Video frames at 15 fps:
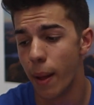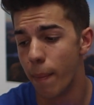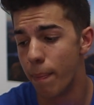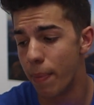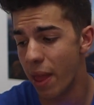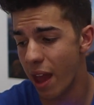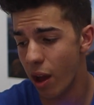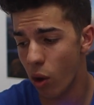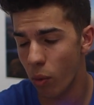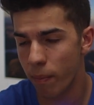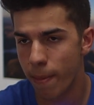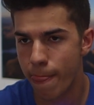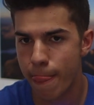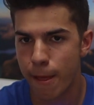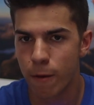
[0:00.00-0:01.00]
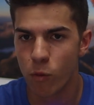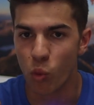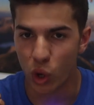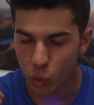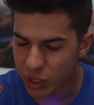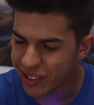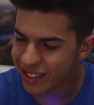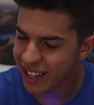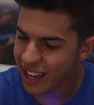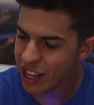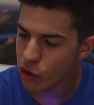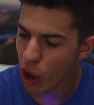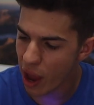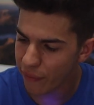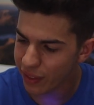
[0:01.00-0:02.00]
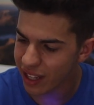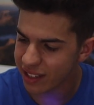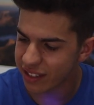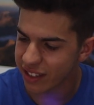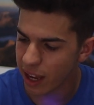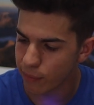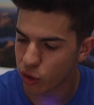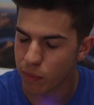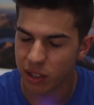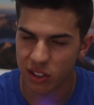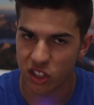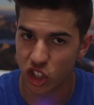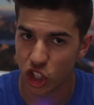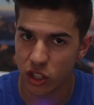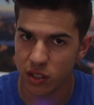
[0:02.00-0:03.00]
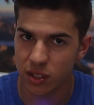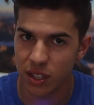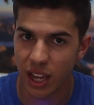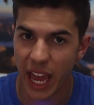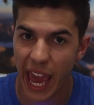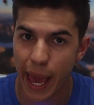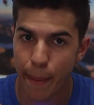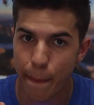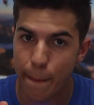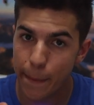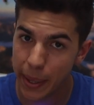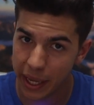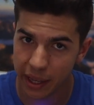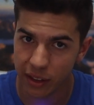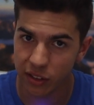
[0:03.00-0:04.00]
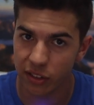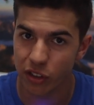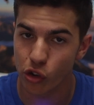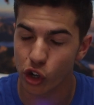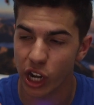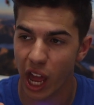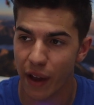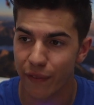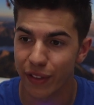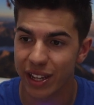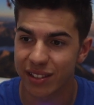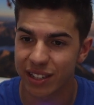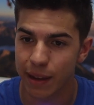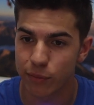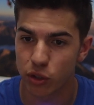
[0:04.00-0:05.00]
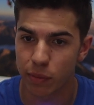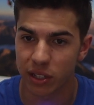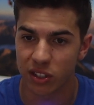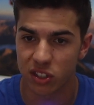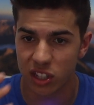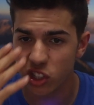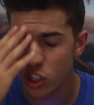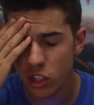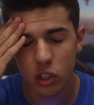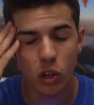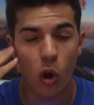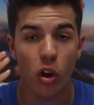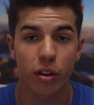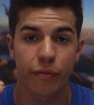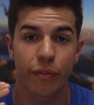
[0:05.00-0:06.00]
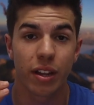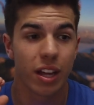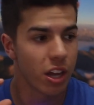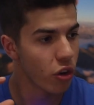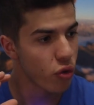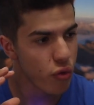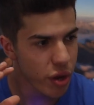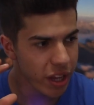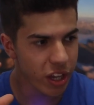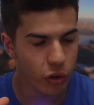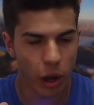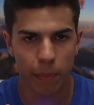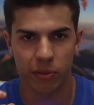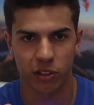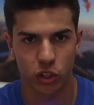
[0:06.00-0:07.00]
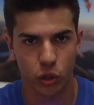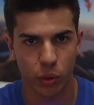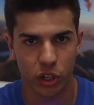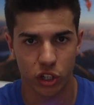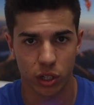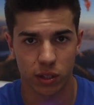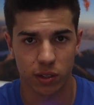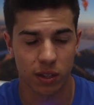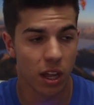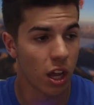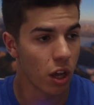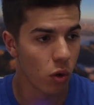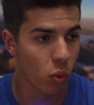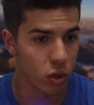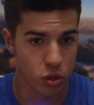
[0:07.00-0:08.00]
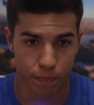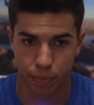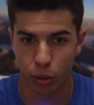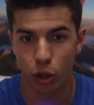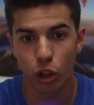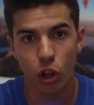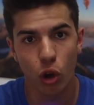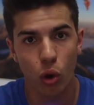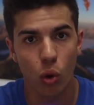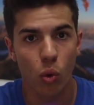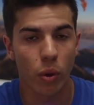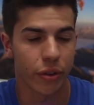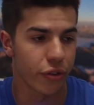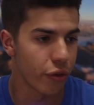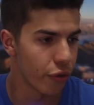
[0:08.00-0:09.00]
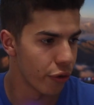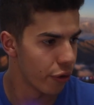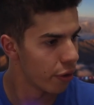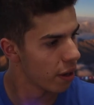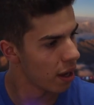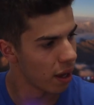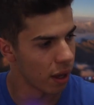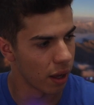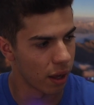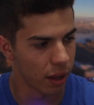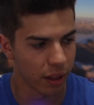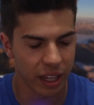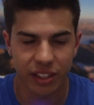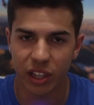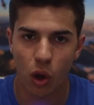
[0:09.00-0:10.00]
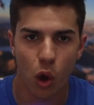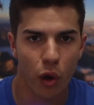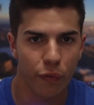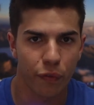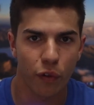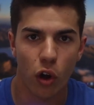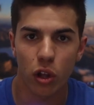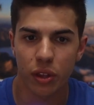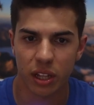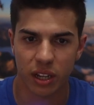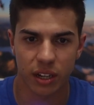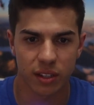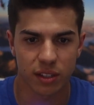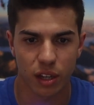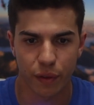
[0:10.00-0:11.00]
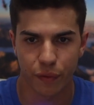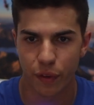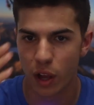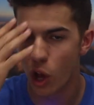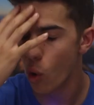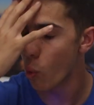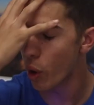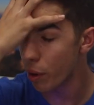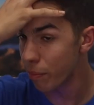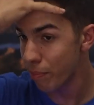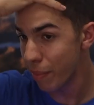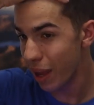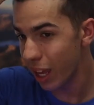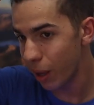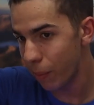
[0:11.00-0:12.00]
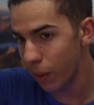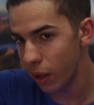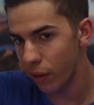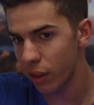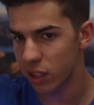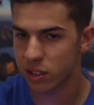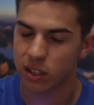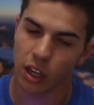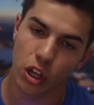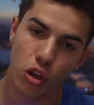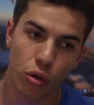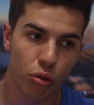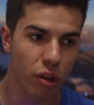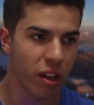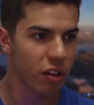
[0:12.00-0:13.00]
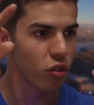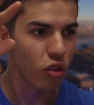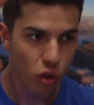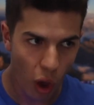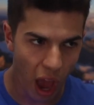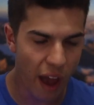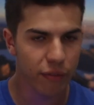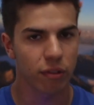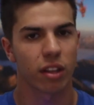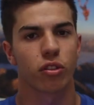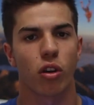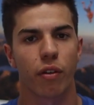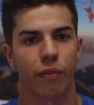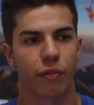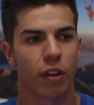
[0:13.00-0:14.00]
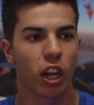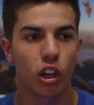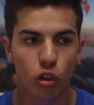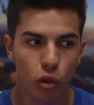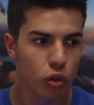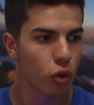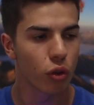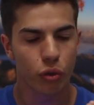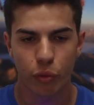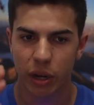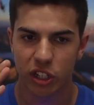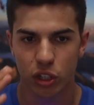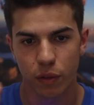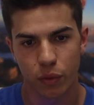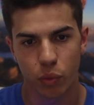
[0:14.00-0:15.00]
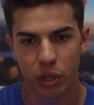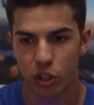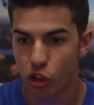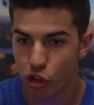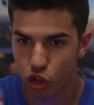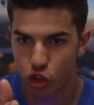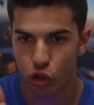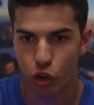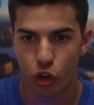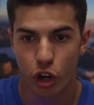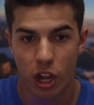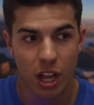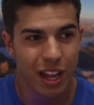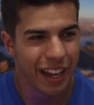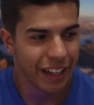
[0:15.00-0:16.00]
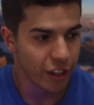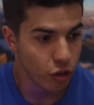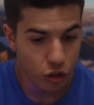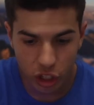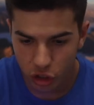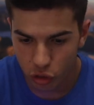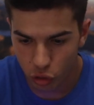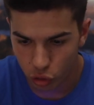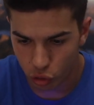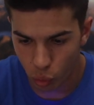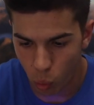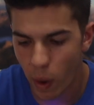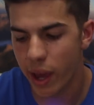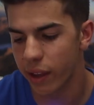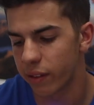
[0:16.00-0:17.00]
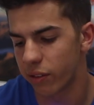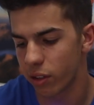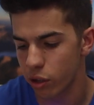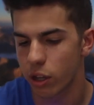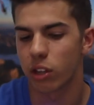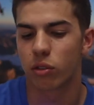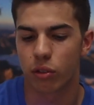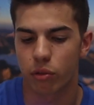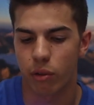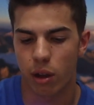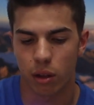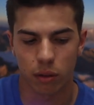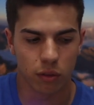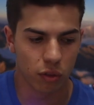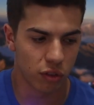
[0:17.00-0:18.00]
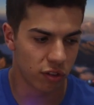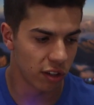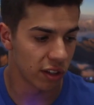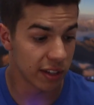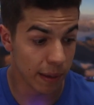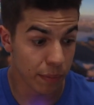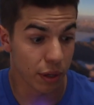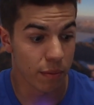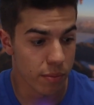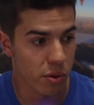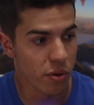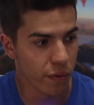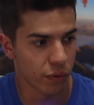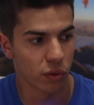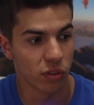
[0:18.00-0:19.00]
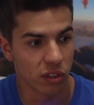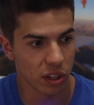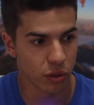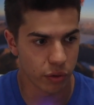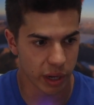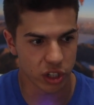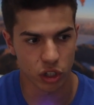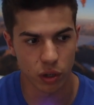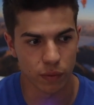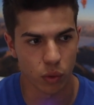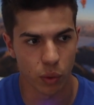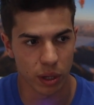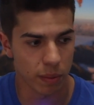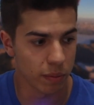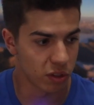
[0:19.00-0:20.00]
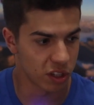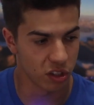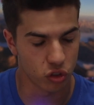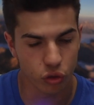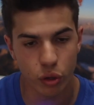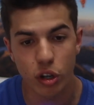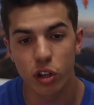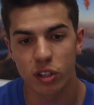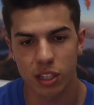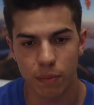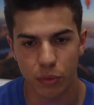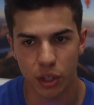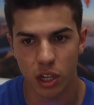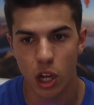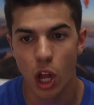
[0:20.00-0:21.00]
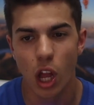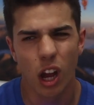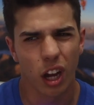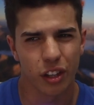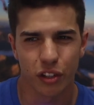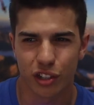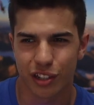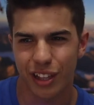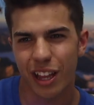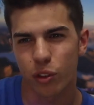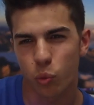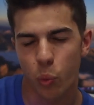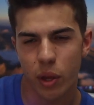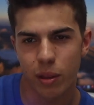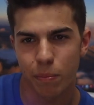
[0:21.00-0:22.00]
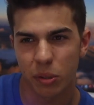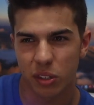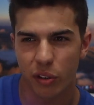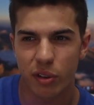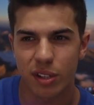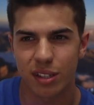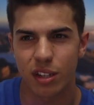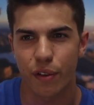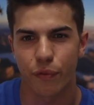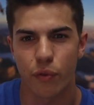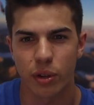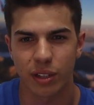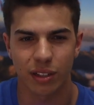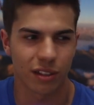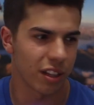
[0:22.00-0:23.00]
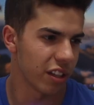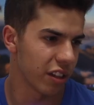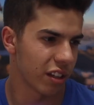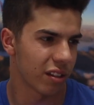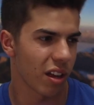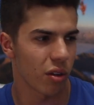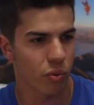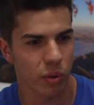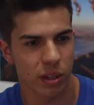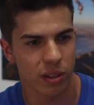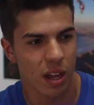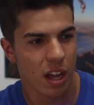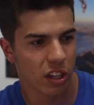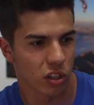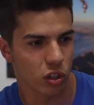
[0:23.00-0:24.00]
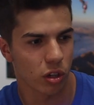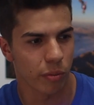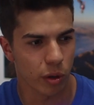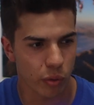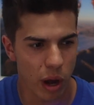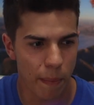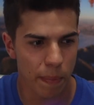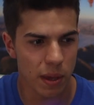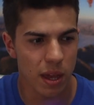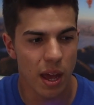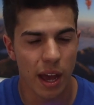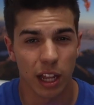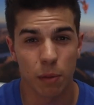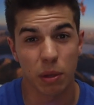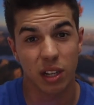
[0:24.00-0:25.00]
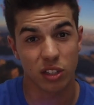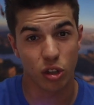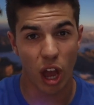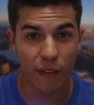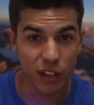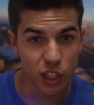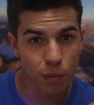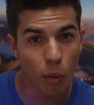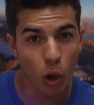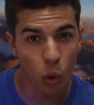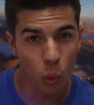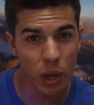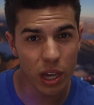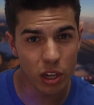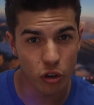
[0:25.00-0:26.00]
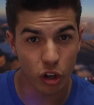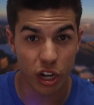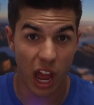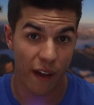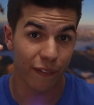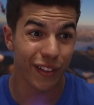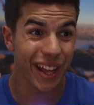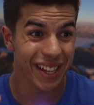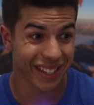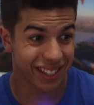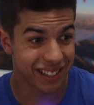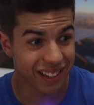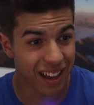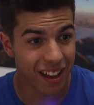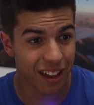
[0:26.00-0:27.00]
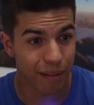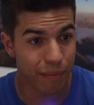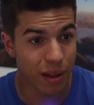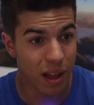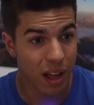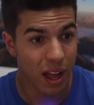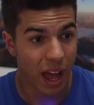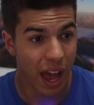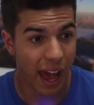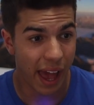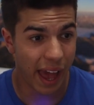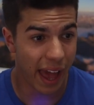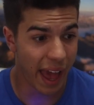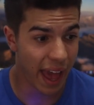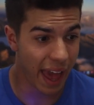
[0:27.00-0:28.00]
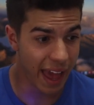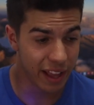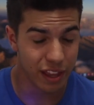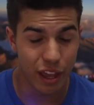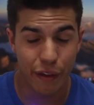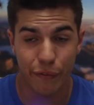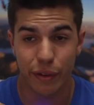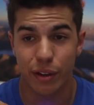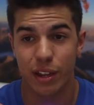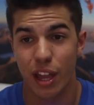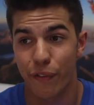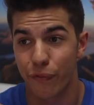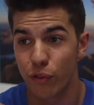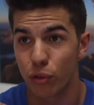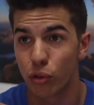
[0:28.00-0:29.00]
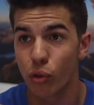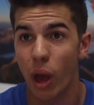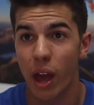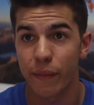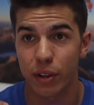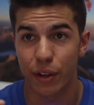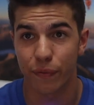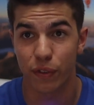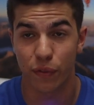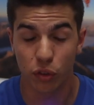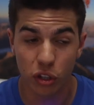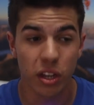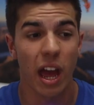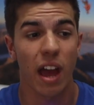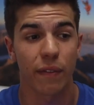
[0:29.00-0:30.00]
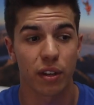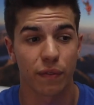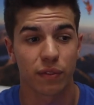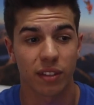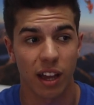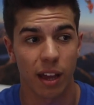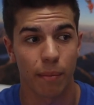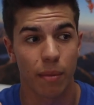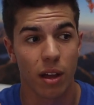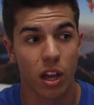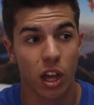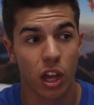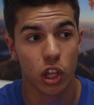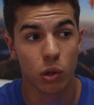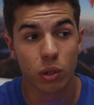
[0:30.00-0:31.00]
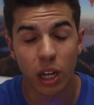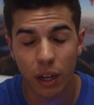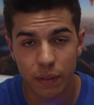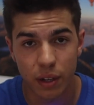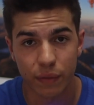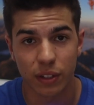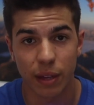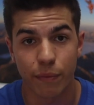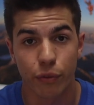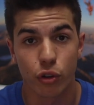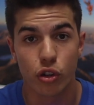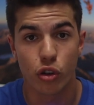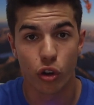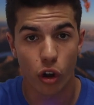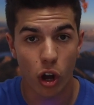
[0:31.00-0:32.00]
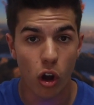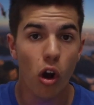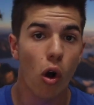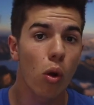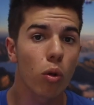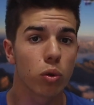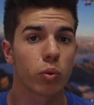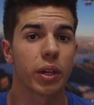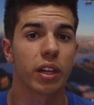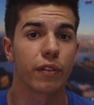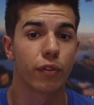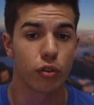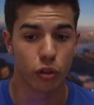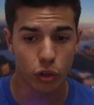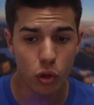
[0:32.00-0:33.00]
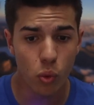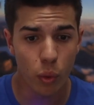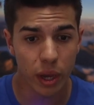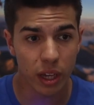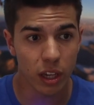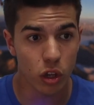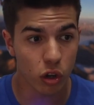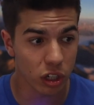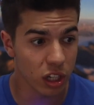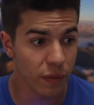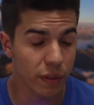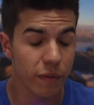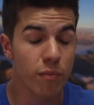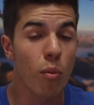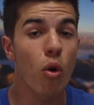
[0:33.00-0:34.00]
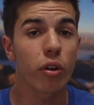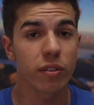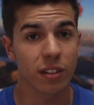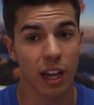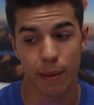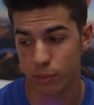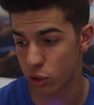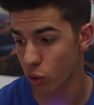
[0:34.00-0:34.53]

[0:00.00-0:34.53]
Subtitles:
Now, when we say you have less time to make decisions, it means you're going to have less time to make decisions on really crappy situations. When you pull low, when you're landing off, all that kind of stuff, where maybe, let's say you have to land off and you don't know the direction of the wind, you're not sure, and then you need to wait until you get to the ground to see something move, to see the direction of the wind, maybe see a tree or something, and there's light wind, but there is enough wind that landing downwind, it's not going to be crappy, and then because you have a small wing, you're going to have less time, and even if you did have enough time, you wouldn't have enough time for your old wing. For your new wing, you're gonna need even more time.